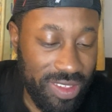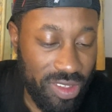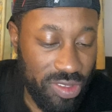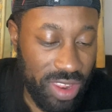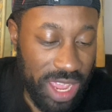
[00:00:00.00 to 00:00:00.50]

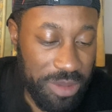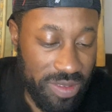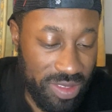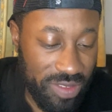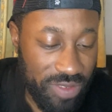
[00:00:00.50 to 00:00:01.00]
so tonight
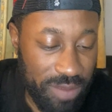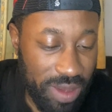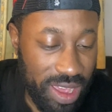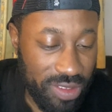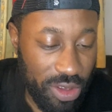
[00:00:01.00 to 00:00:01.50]
Rats is vid
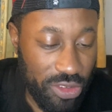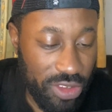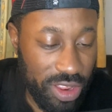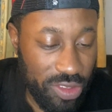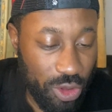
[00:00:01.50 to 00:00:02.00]
by
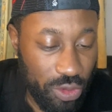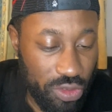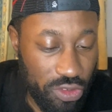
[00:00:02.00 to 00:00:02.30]
Atoshi and it's called